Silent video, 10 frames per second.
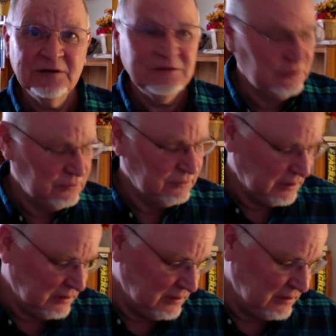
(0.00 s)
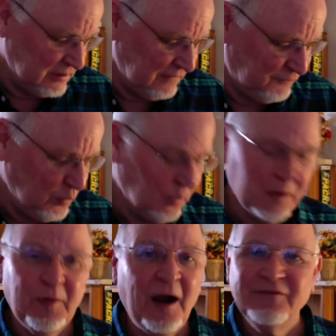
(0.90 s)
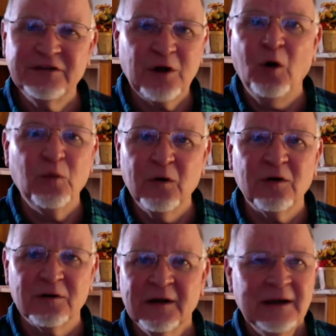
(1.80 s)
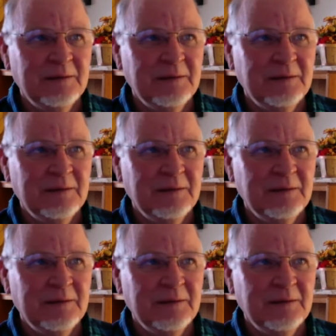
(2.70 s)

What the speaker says: If you were to profit the whole world,